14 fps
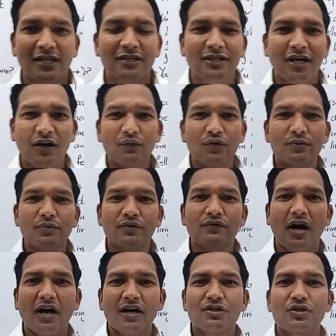Now we move
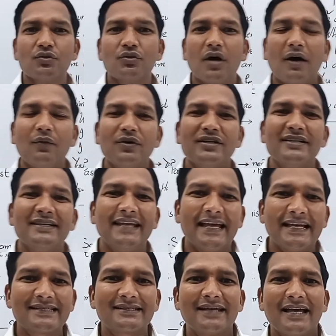on to our
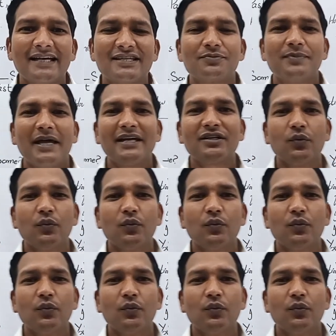next aspect,